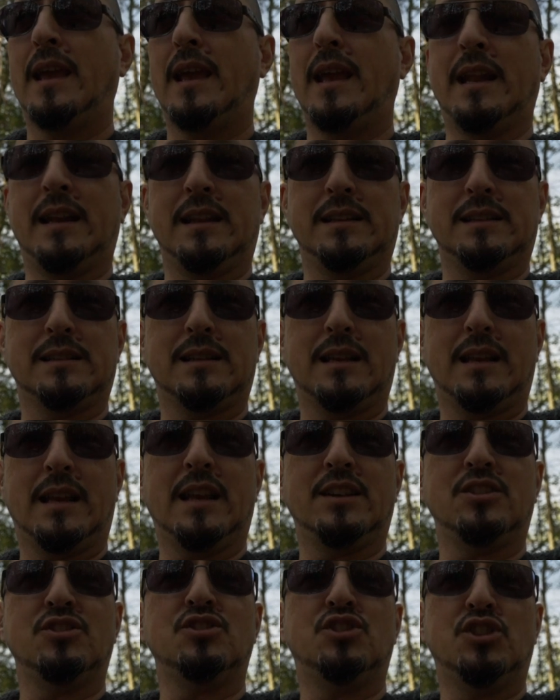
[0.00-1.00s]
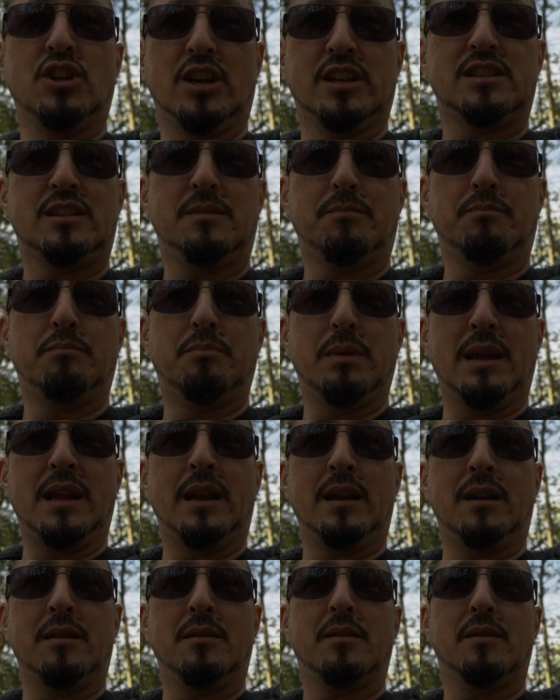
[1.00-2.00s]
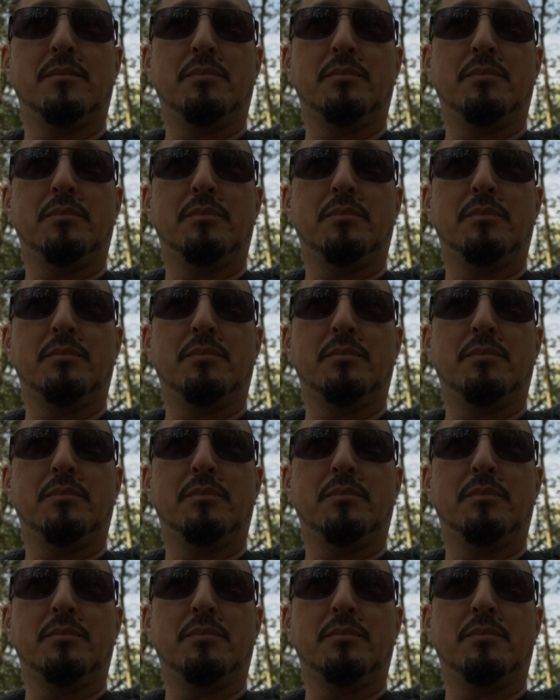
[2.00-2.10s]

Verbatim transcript: and it had just been